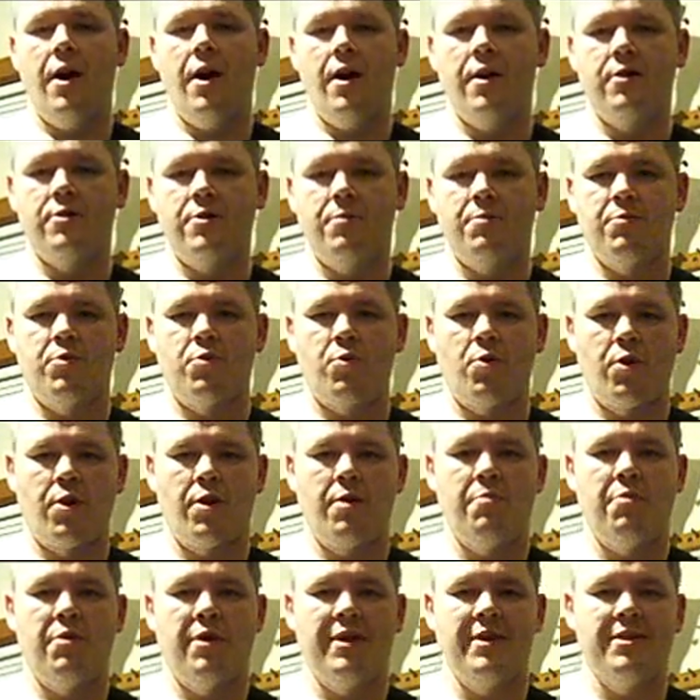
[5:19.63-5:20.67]
So I'm sort of going
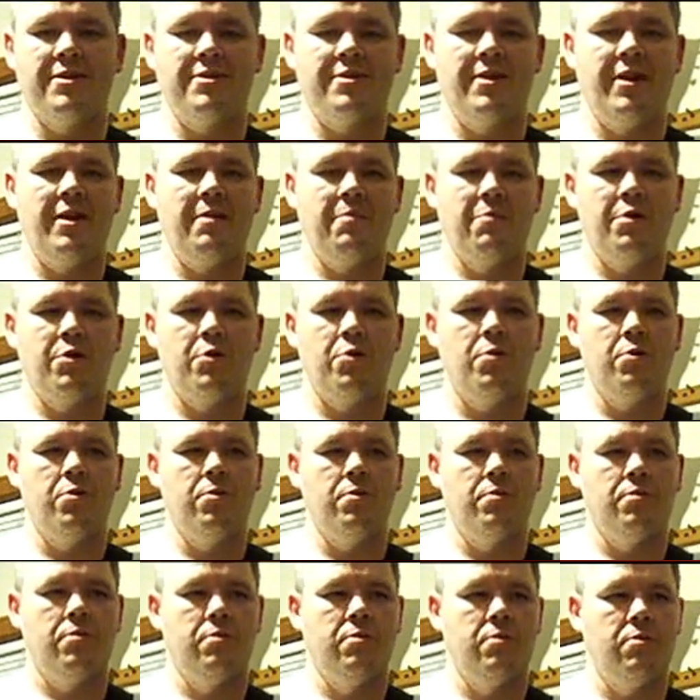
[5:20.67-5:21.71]
to play the same little
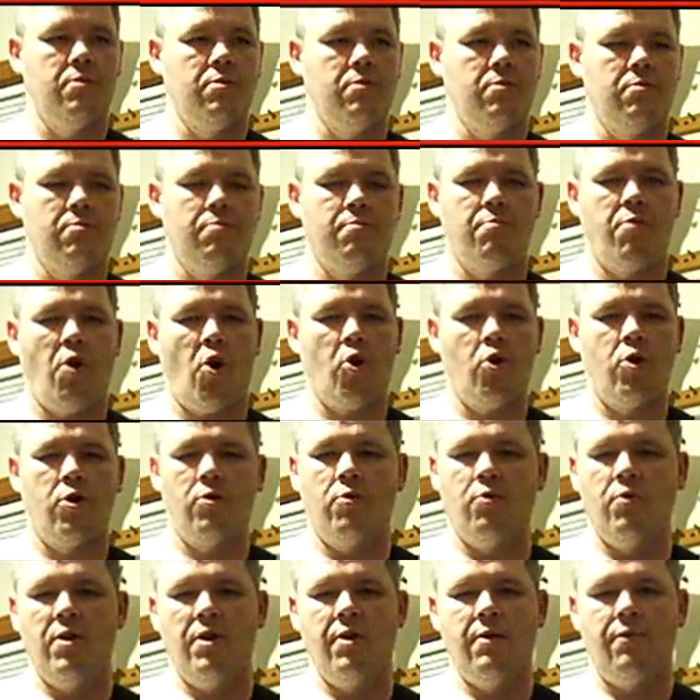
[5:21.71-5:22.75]
part,
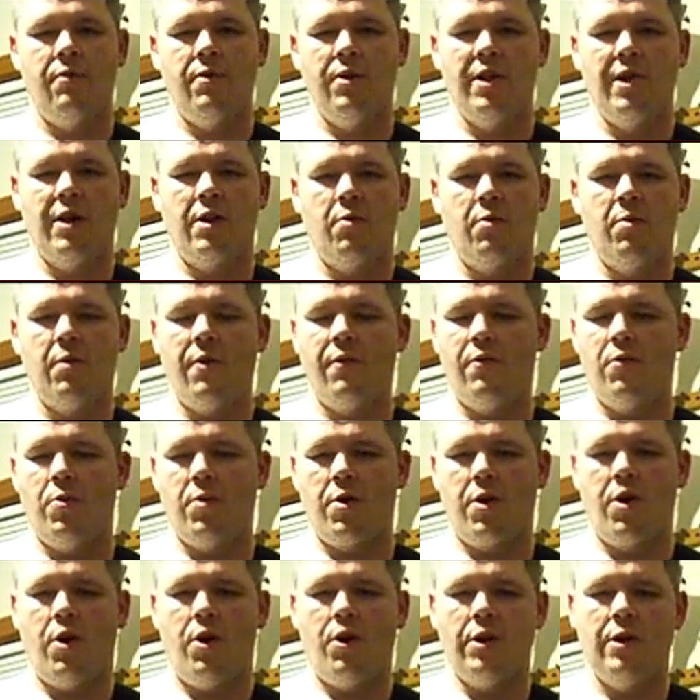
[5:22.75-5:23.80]
riff, lick, whatever you want
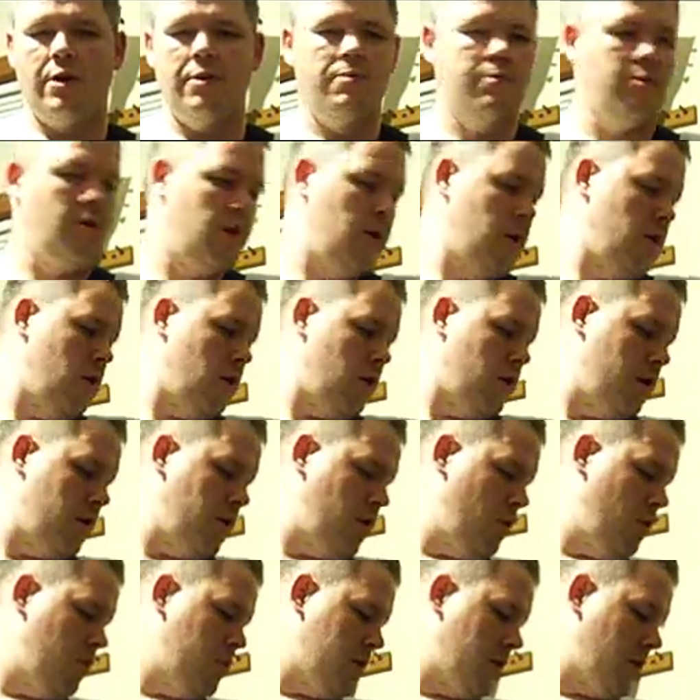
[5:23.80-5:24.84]
to call it,
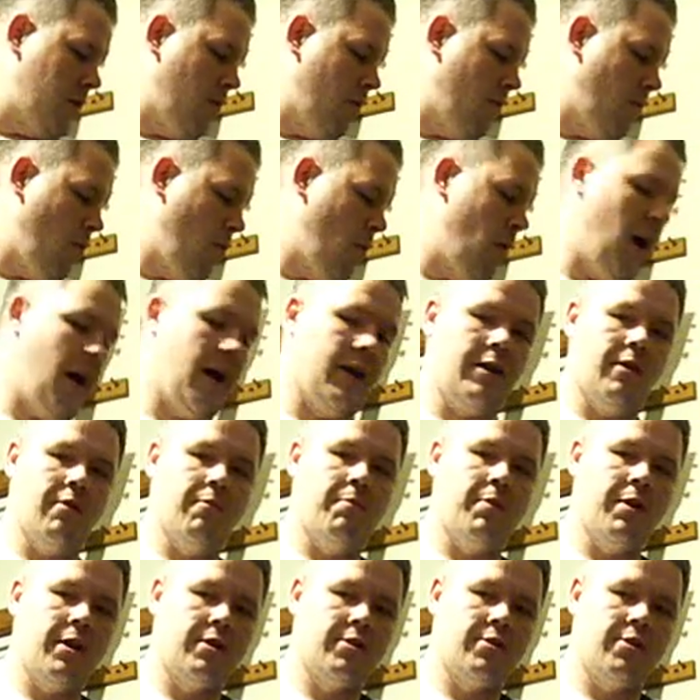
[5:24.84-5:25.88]
using a variety of
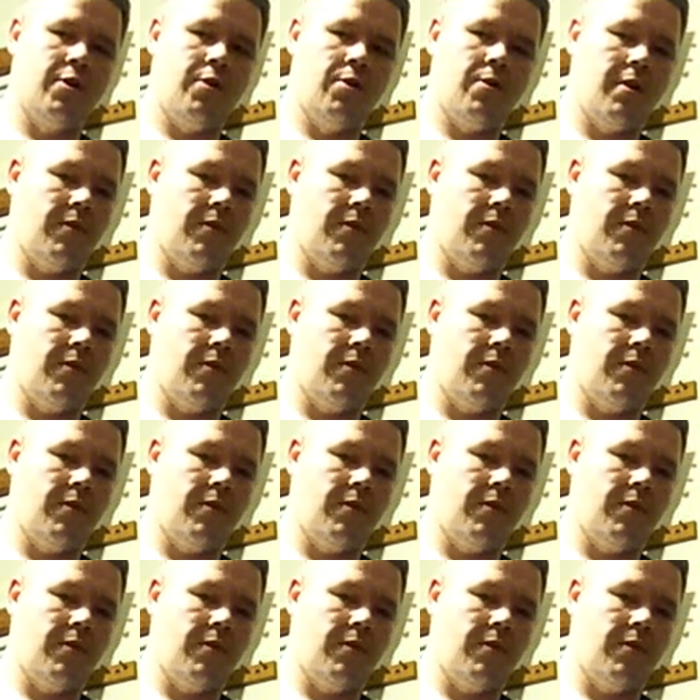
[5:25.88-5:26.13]
picks here.